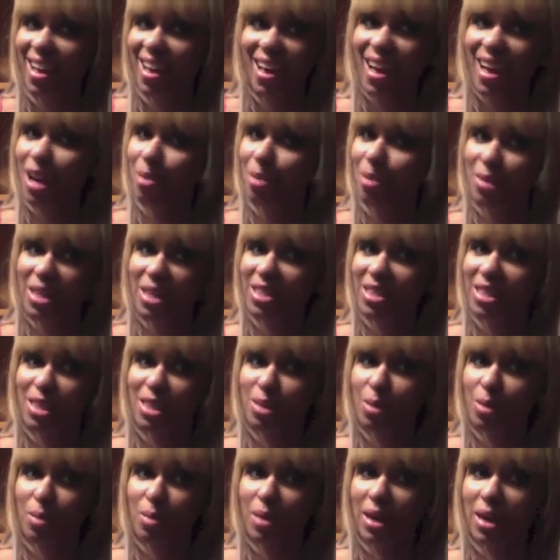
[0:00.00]
I'm not
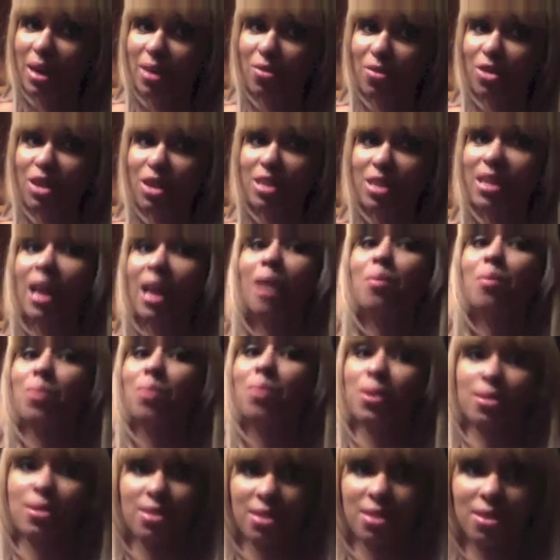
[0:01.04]
changing my mind for a damn
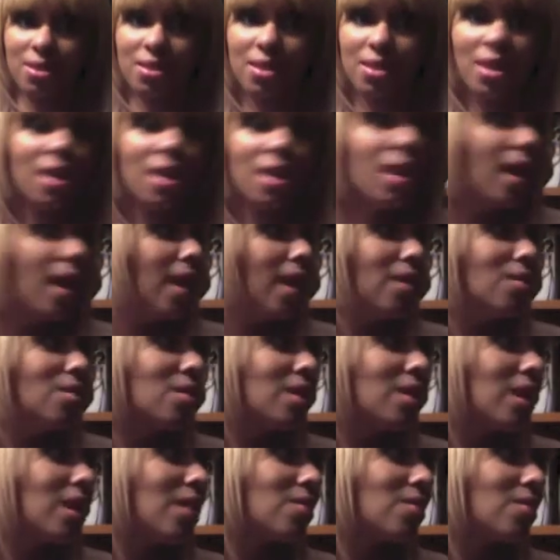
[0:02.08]
person. I don't
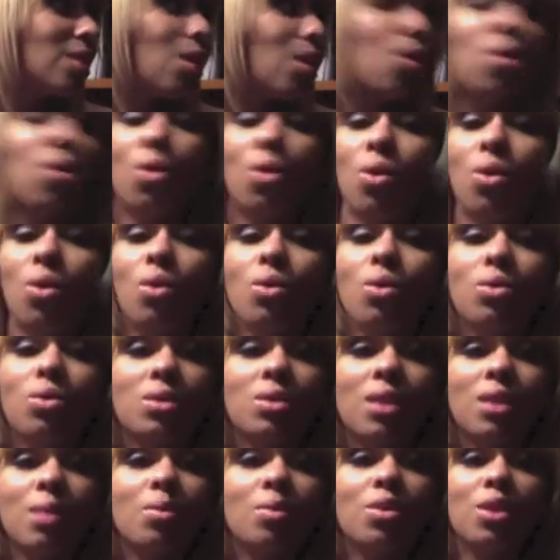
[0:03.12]
care if the whole
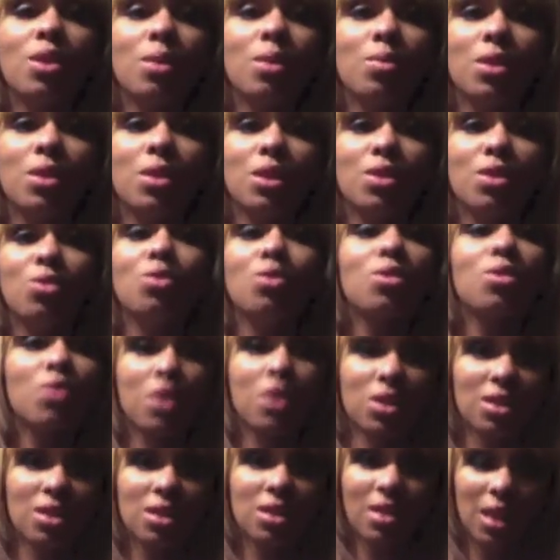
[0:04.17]
WWE
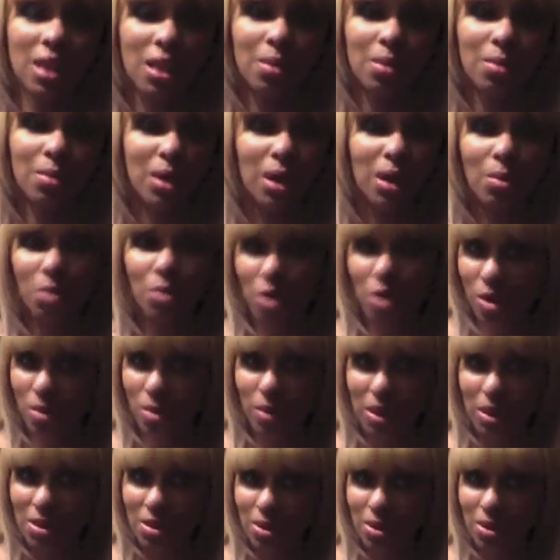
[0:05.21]
universe is telling me I'm wrong about